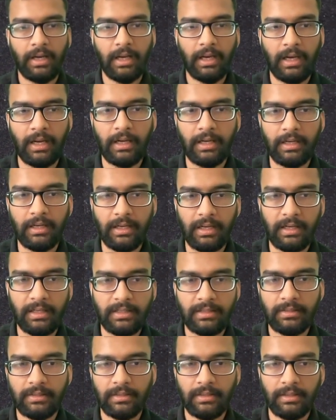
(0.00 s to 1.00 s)
and
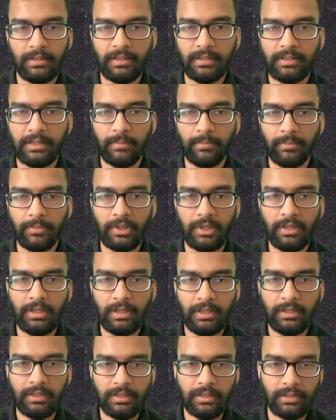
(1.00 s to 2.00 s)
it's in the step
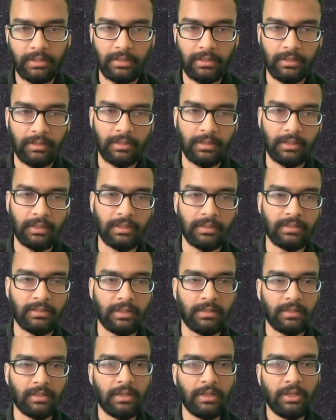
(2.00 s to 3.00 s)
3 it returns it.